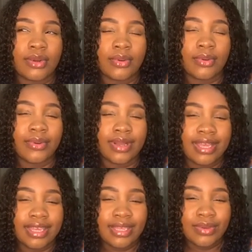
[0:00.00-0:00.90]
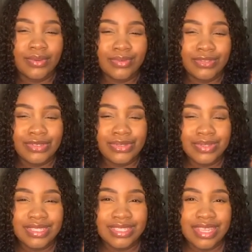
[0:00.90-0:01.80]
why would you
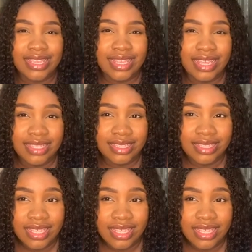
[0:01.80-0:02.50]
say that?